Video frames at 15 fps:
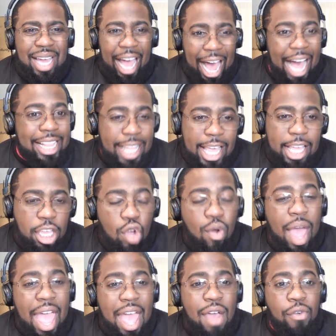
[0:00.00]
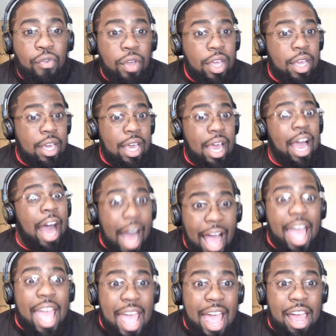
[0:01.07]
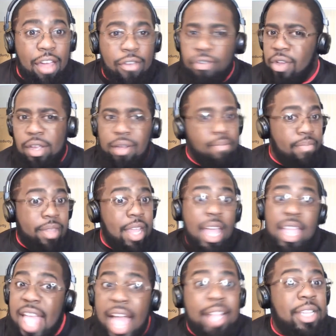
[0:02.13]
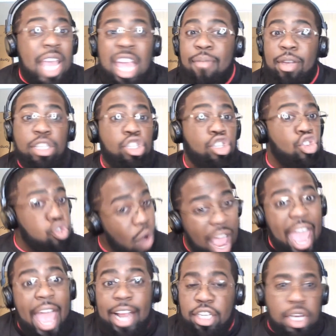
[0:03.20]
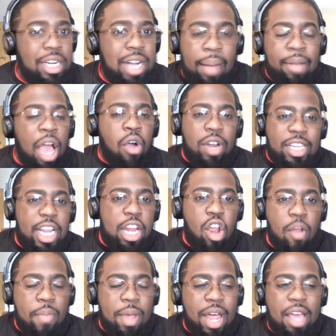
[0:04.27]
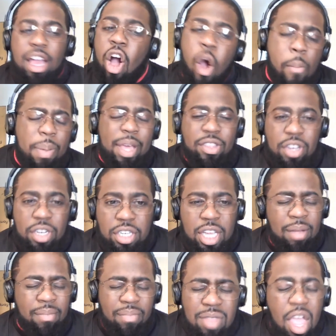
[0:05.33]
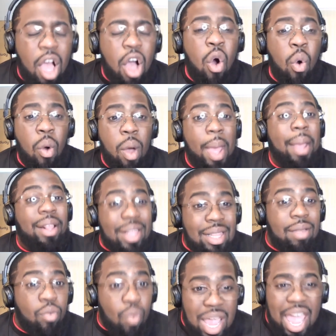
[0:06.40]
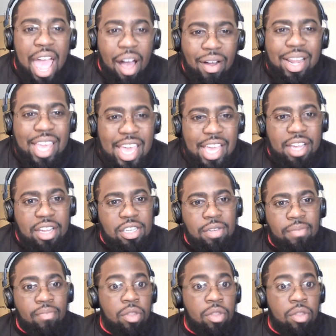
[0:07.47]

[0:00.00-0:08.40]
I think you have. I have. That team is trash. And I'm not going to sit here and be like, oh, Big Ten team. No. Reality is,